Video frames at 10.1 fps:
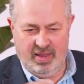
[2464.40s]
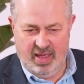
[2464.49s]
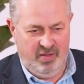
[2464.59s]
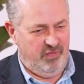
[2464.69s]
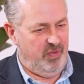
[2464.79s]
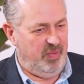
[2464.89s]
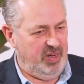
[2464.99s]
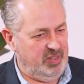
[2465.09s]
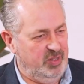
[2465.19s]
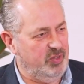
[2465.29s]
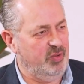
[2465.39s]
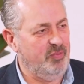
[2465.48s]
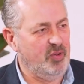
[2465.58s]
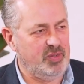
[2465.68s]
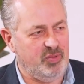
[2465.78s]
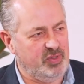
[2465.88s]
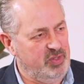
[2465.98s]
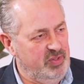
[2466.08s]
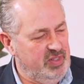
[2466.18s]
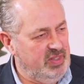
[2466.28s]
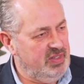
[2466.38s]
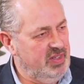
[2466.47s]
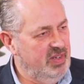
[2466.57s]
that information through multiple sources.